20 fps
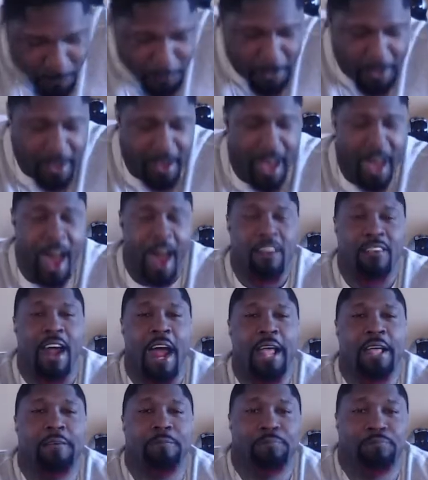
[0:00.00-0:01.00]
All
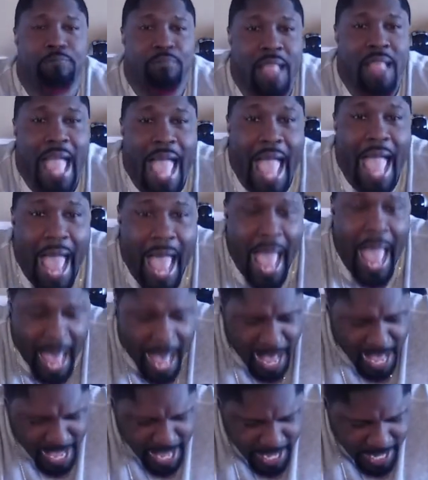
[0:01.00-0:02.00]
right.
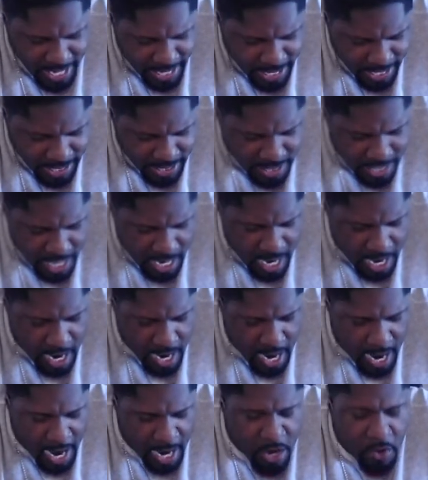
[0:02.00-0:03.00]
It is
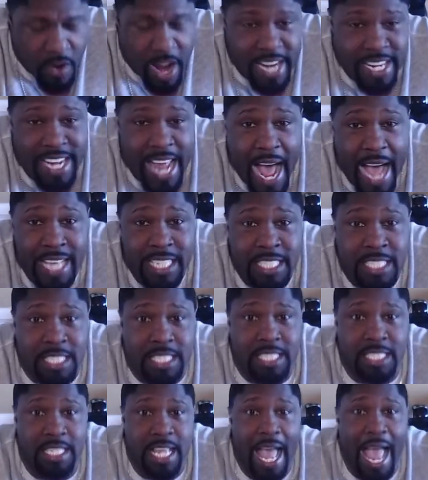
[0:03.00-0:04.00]

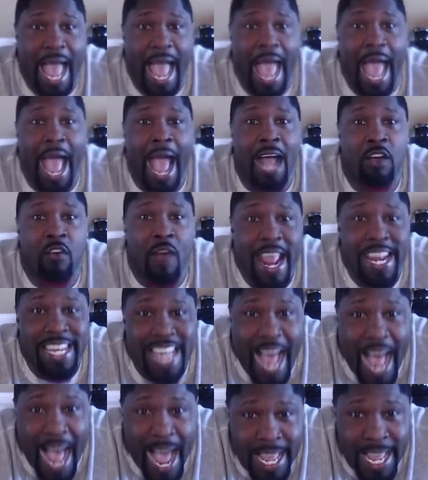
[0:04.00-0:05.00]
aggrandize.
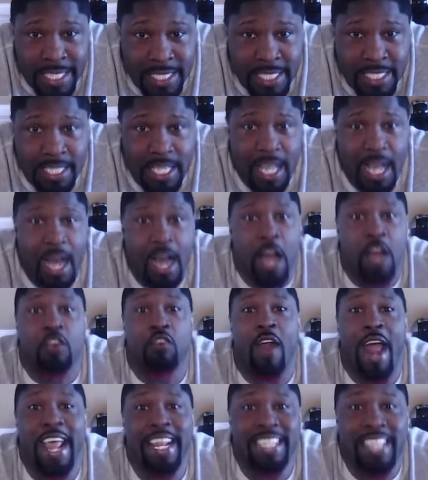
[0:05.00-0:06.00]
Aggrandize.
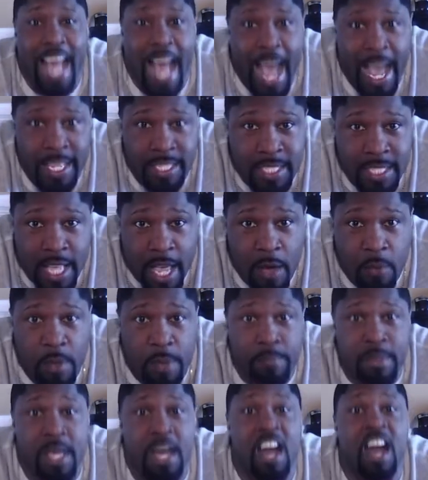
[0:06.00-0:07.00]
Aggrandize. Say it
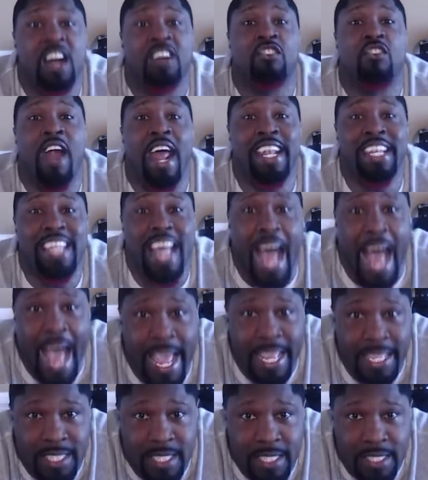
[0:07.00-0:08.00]
with me.
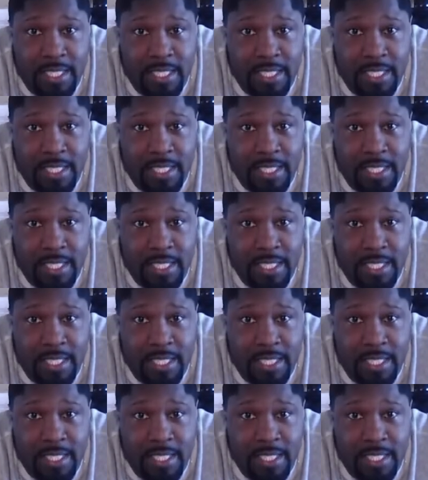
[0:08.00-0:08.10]
Aggrandize.